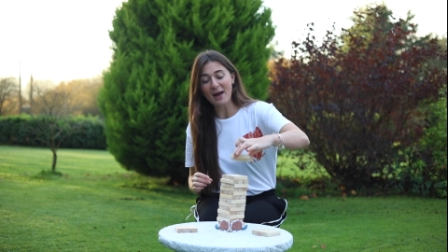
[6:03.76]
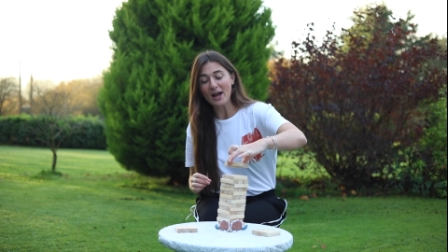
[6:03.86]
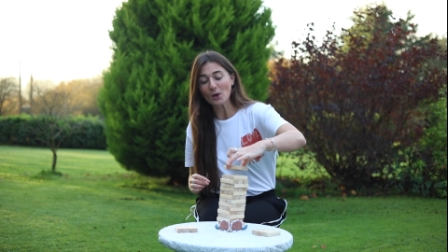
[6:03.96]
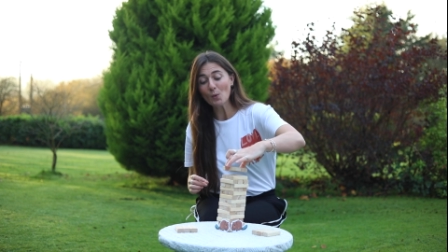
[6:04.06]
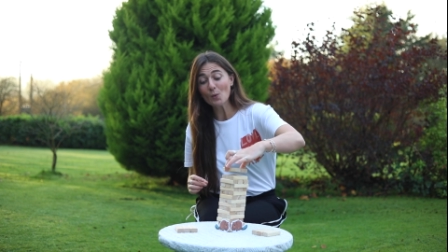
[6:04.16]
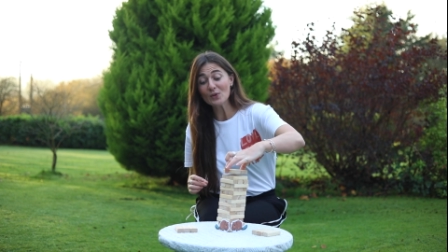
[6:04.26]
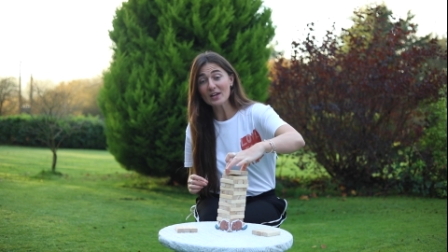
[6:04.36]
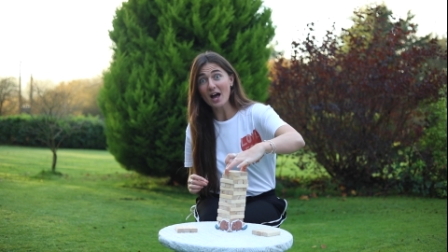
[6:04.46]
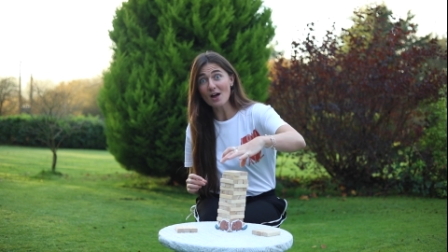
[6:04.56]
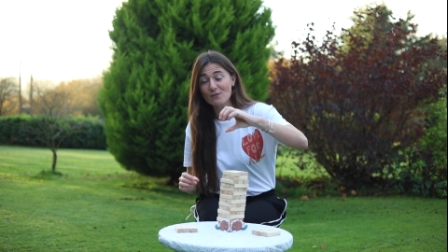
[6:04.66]
back all
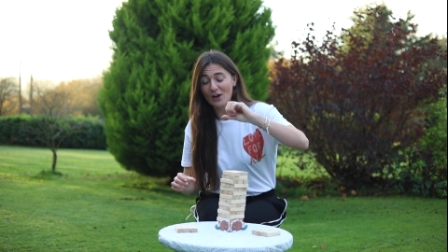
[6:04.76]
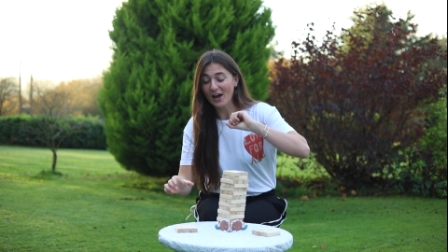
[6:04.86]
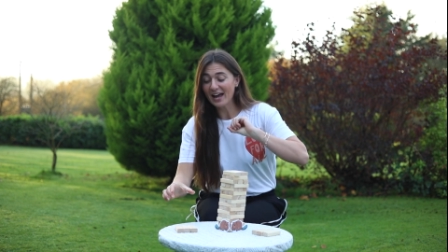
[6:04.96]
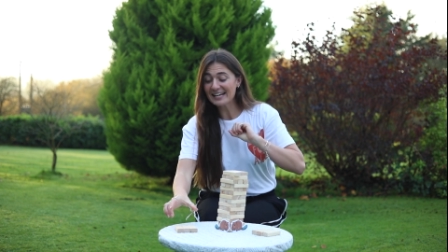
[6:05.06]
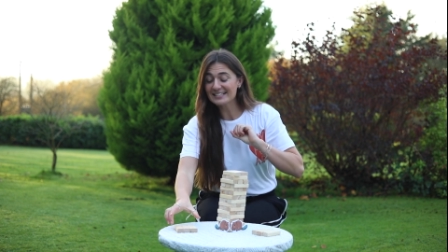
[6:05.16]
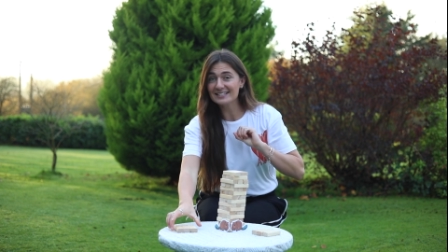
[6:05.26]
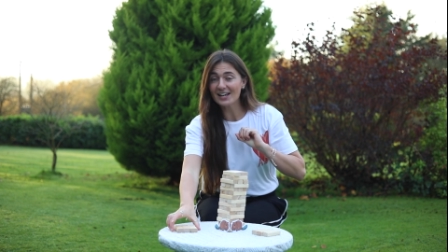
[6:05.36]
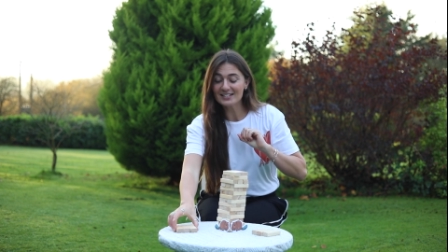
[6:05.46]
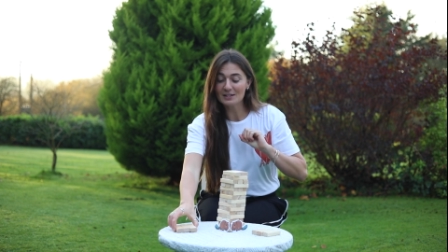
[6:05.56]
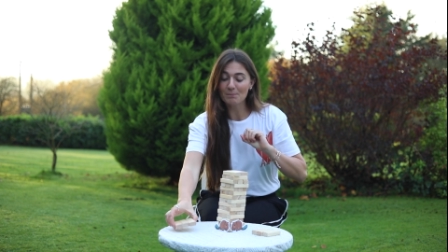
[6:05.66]
the other
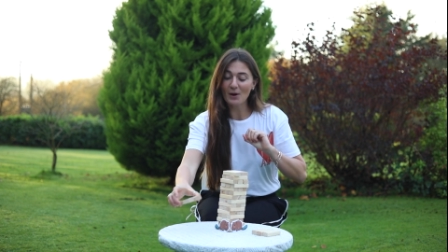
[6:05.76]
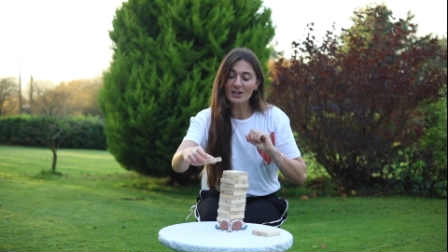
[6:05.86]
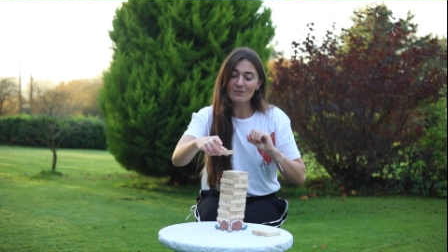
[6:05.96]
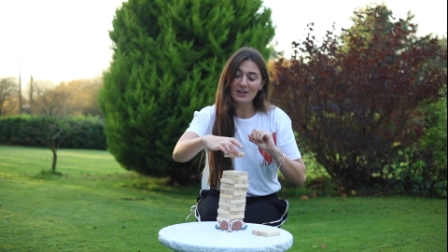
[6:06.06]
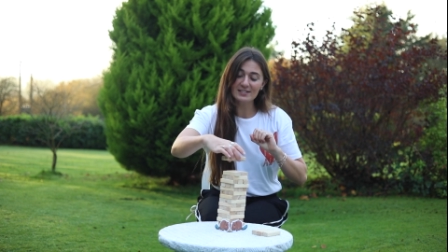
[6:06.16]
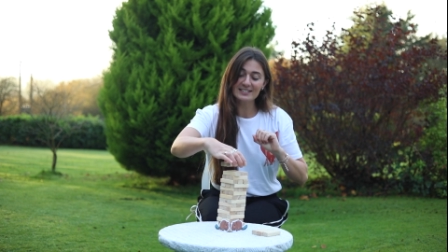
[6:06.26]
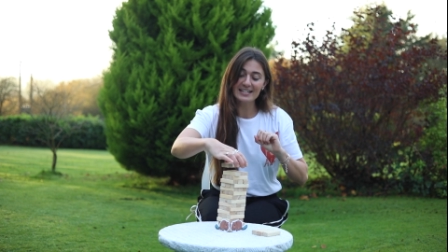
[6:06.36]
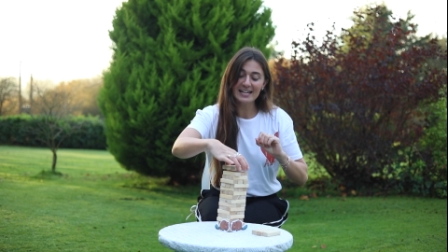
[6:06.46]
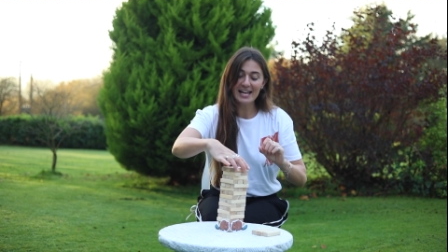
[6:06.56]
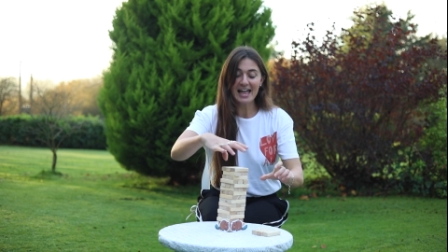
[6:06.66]
exciting
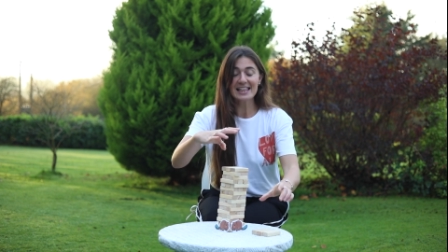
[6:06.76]
biodiversity